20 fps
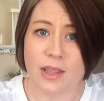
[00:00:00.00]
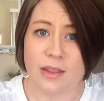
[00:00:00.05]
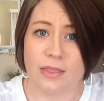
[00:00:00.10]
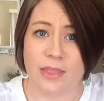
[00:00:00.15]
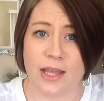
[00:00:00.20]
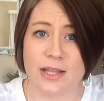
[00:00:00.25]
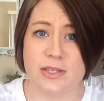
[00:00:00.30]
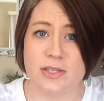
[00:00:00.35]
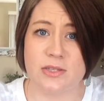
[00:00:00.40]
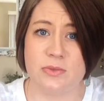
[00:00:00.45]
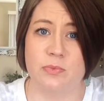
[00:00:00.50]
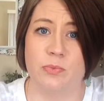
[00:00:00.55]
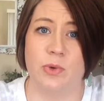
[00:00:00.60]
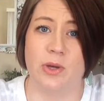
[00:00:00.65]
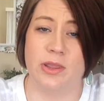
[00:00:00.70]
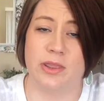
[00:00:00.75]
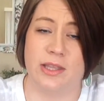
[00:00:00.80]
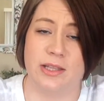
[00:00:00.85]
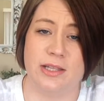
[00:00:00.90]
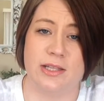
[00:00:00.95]
that's
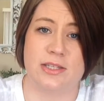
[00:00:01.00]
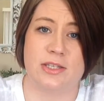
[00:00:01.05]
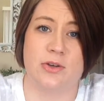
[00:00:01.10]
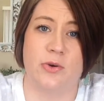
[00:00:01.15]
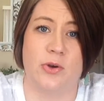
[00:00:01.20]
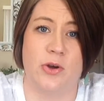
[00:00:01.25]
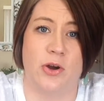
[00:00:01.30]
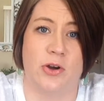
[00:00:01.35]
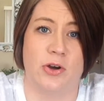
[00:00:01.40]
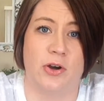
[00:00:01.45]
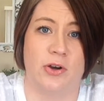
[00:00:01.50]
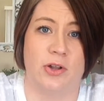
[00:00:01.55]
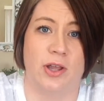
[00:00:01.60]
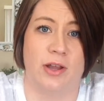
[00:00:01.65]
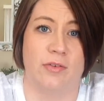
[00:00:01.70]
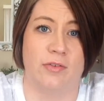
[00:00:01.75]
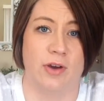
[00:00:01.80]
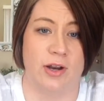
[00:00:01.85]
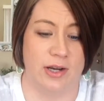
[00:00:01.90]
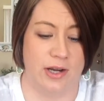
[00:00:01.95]
one thing that's going on in our
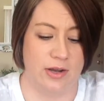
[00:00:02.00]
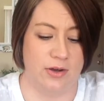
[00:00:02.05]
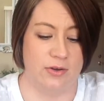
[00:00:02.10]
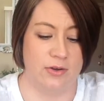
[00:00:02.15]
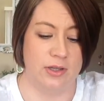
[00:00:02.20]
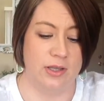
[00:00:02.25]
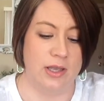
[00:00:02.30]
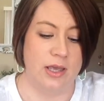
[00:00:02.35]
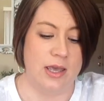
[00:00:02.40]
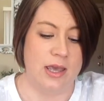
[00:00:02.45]
life right now.